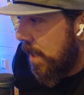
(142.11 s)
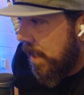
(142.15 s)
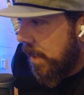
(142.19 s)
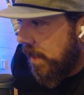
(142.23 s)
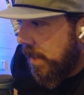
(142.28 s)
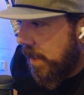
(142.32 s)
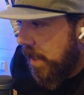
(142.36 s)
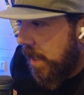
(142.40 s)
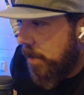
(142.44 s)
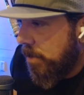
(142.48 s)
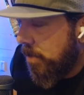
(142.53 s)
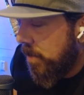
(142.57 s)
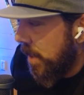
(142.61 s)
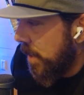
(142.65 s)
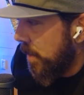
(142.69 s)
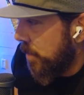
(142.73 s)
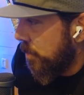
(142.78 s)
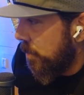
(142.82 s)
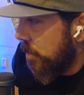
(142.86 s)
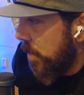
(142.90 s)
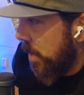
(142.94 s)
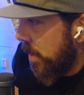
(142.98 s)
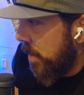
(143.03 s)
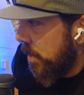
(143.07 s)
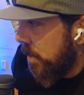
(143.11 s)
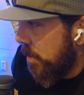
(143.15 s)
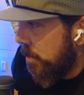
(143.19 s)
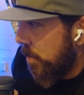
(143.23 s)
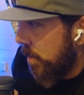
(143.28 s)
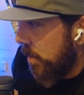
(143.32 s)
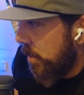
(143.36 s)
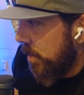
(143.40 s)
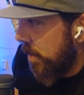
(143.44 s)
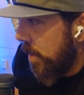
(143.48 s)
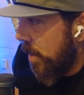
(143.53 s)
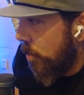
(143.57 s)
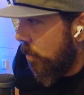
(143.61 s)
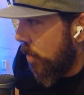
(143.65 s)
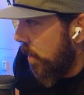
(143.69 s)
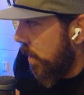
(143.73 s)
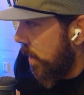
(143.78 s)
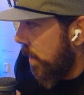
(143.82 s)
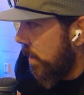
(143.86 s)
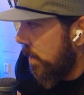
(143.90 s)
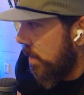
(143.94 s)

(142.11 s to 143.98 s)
Gabe, thanks for being here, brother. How are you?